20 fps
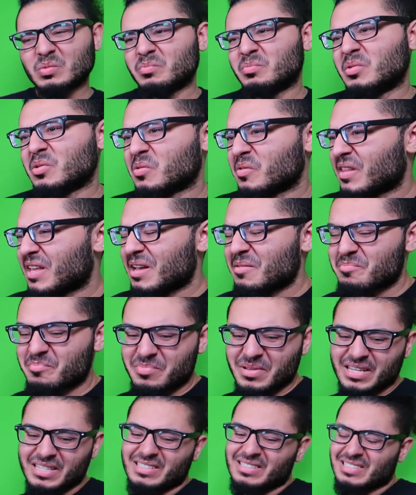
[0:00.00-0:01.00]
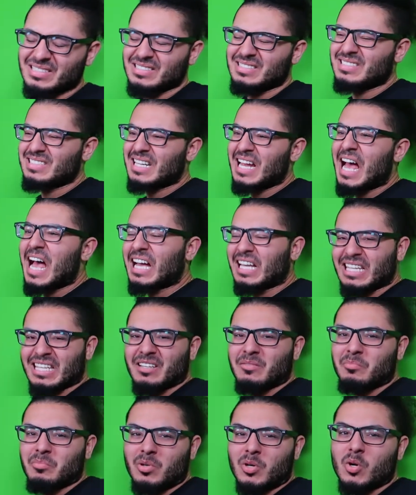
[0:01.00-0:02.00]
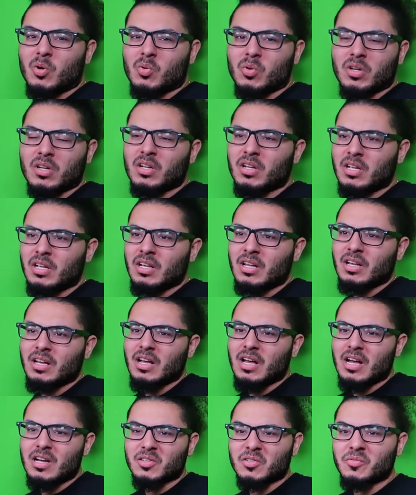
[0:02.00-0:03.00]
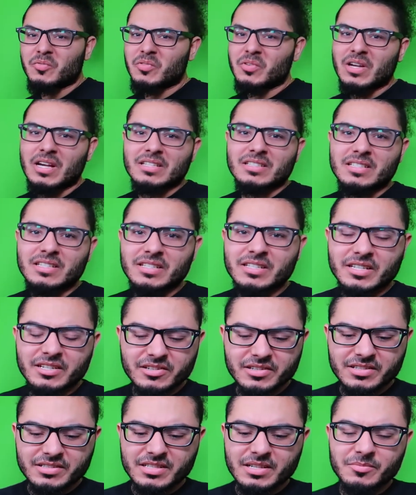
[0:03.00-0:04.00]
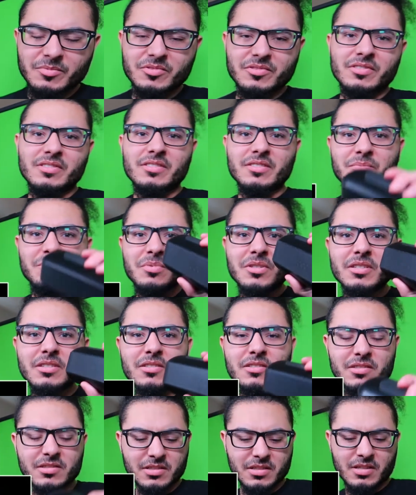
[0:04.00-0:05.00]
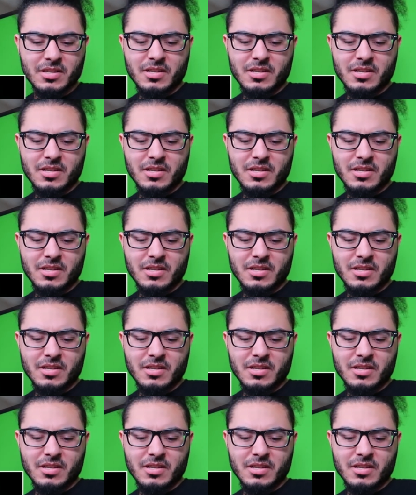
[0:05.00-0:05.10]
Bro, that bass is knocking, bro. I don't know if you guys can hear because I'm using a speaker.